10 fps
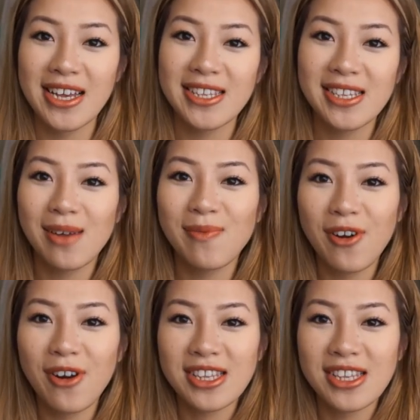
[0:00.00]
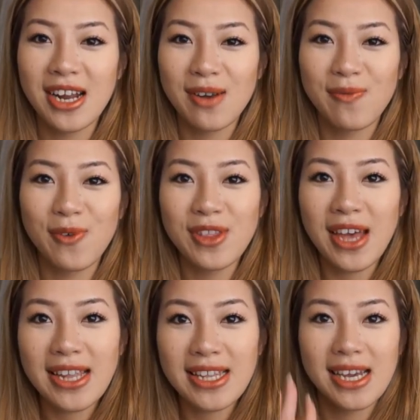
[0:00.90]
So I'm very excited for
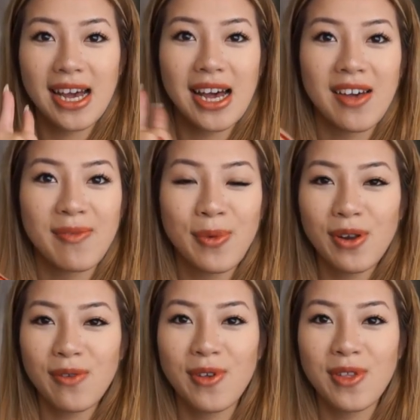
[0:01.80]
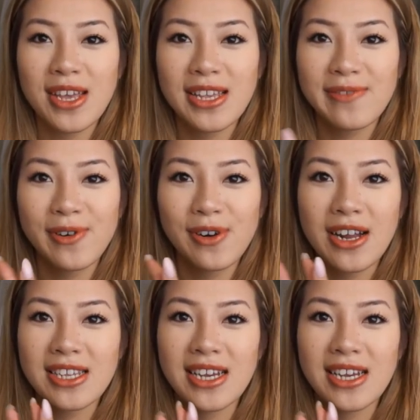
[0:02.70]
that. I've bought a few things for it.